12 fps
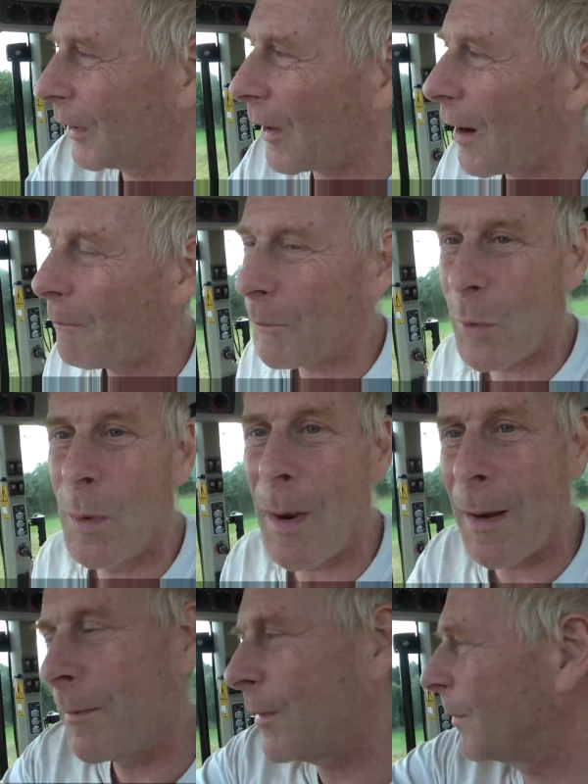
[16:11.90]
I haven't brought him
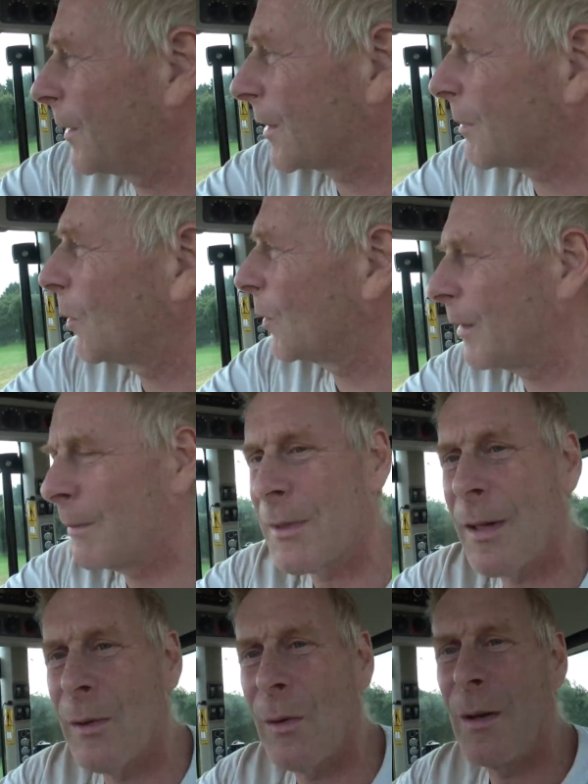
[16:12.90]
out with me this morning
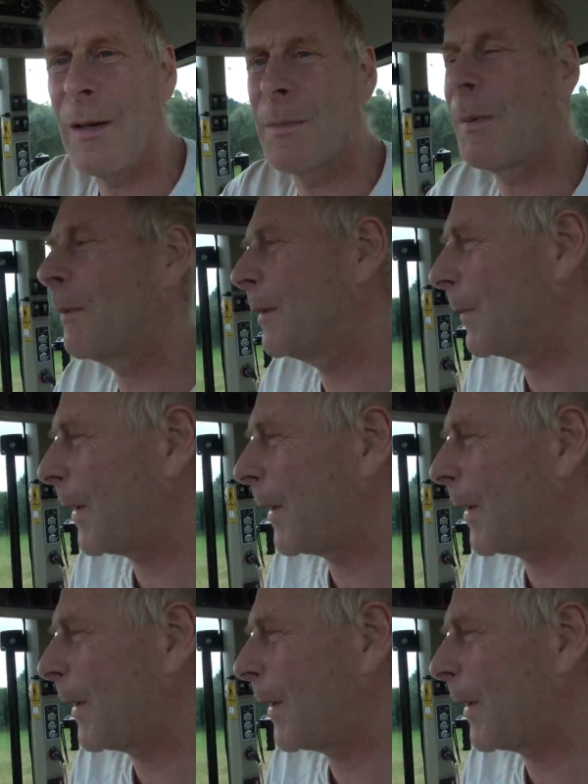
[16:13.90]
because I thought it's probably